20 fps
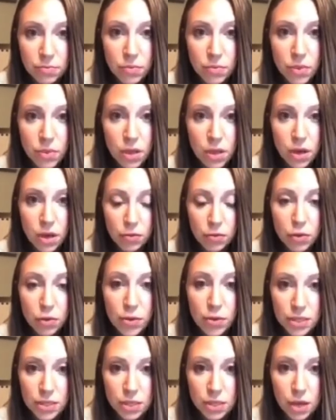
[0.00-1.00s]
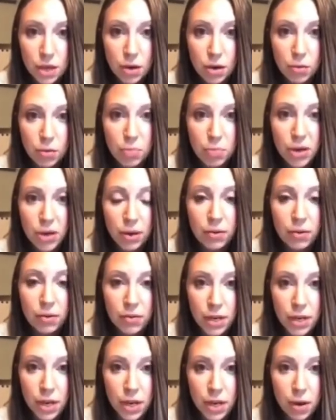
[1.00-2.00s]
a few weeks ago, put out a
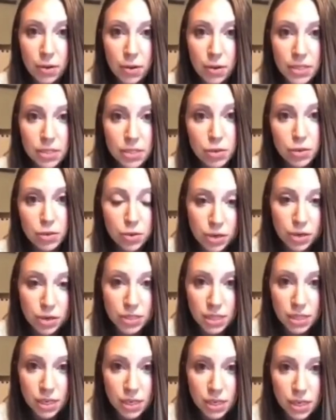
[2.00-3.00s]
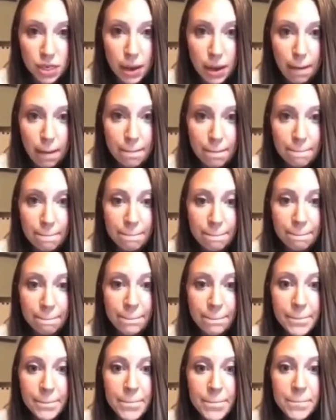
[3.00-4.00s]
video. He's in New York City,
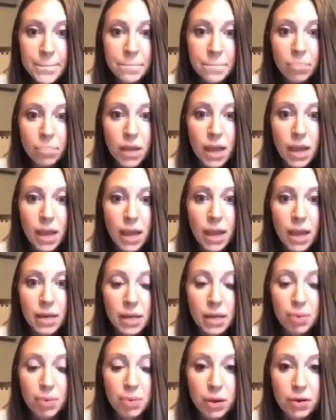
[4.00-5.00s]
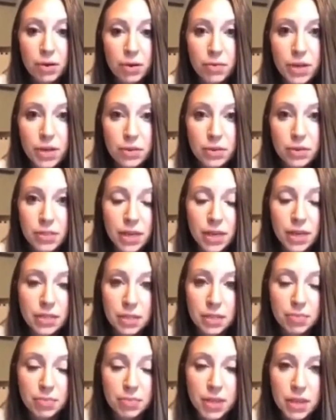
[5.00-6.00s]
and he put out a video saying
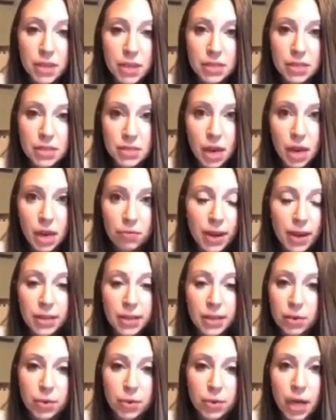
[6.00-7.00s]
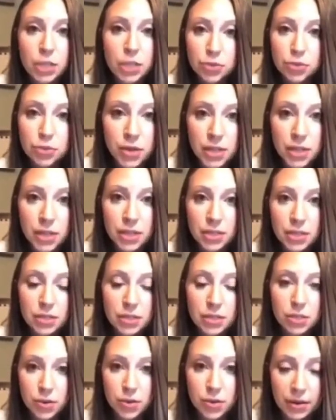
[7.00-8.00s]
something is not right, like we're not treating this
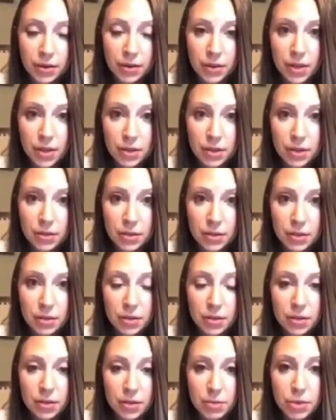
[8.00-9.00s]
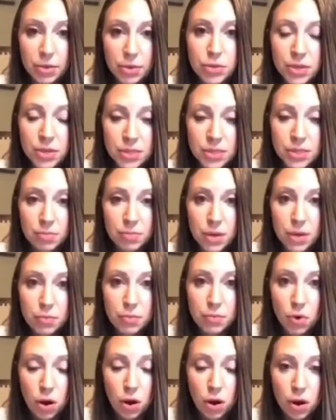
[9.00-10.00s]
correctly. We're doing something
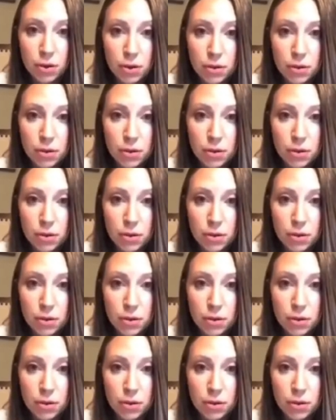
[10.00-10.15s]
wrong.